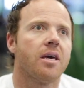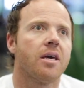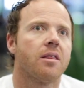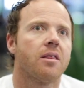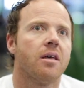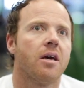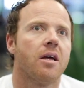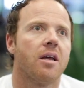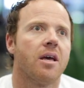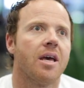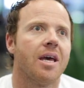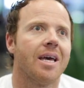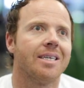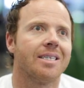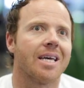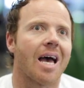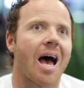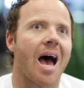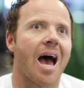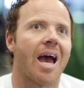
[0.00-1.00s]
that
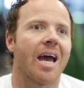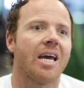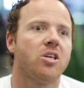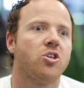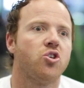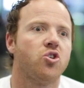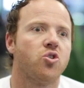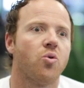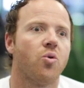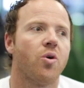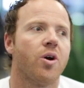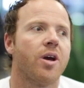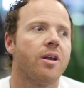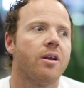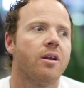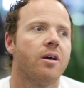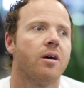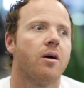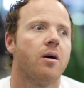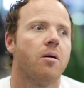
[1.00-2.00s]
as I
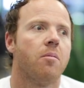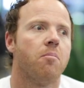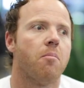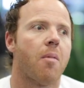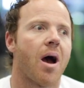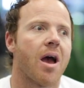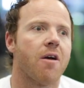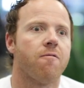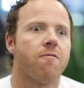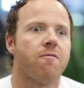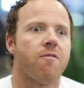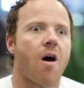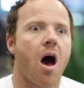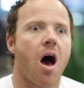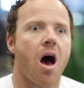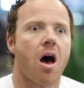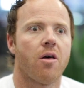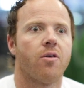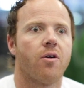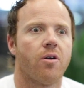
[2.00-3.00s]
joined my
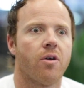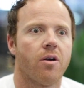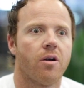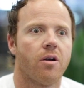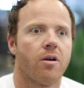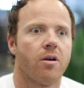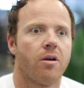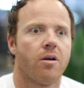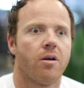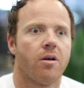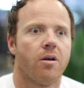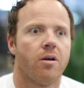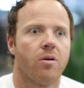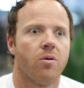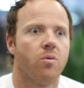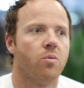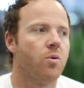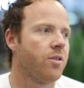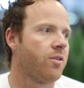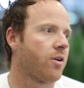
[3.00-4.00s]
father
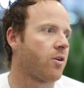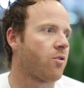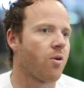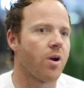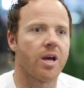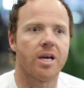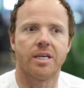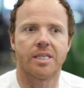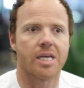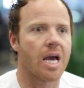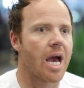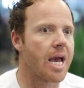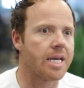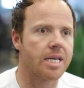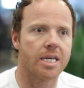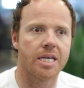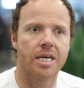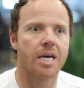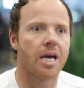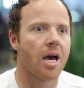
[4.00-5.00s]
with a crazy
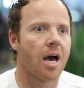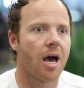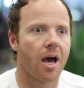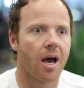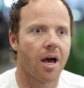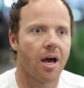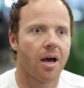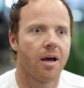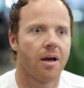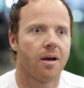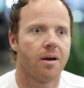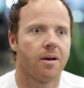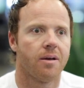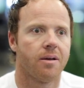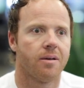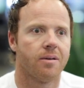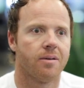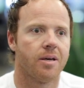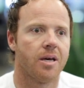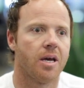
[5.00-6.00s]
idea,
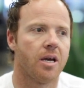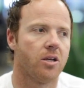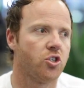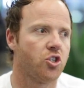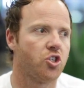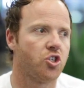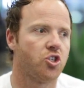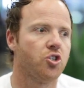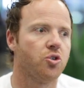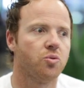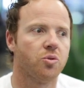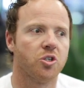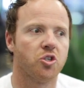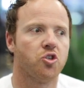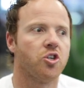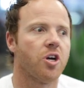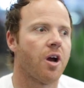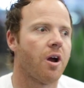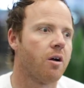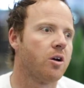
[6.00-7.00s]
and Stu and
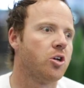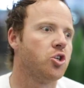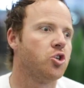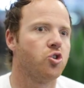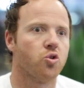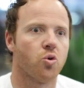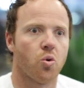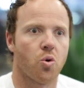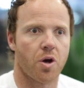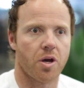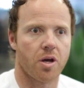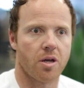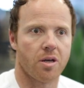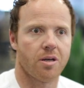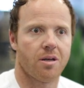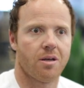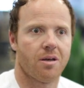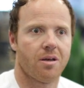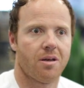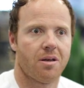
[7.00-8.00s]
Jared
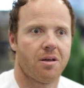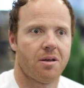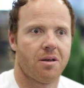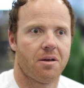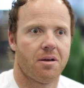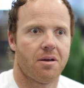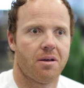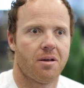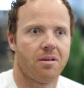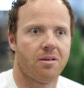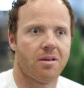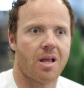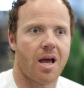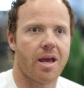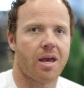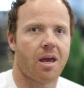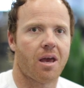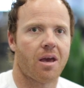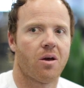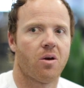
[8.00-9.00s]
joined,
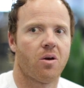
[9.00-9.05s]
like,